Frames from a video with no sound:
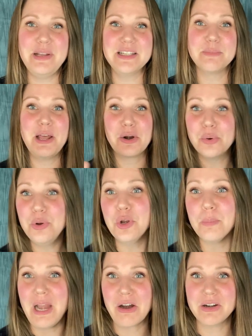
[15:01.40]
doesn't matter who
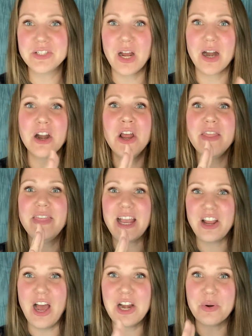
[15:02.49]
your parents are,
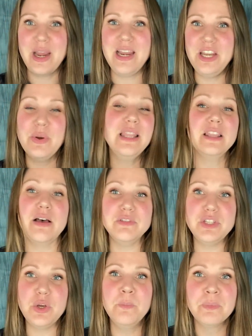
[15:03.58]
that God created you and
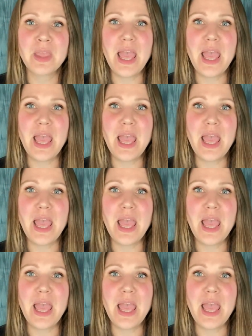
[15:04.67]
loves you.